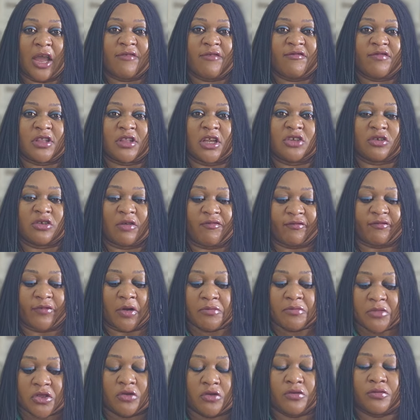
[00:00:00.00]
invitation
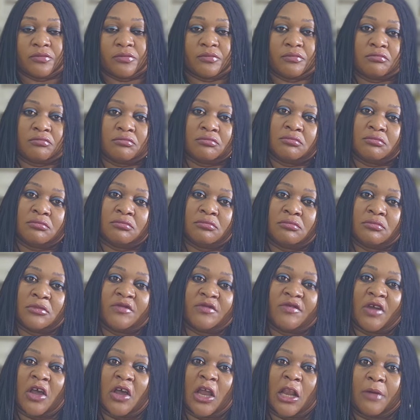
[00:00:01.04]
from you
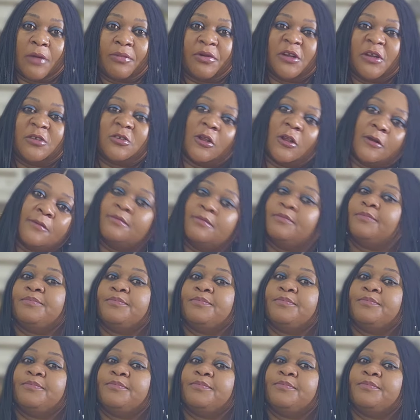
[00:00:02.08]
for collaboration.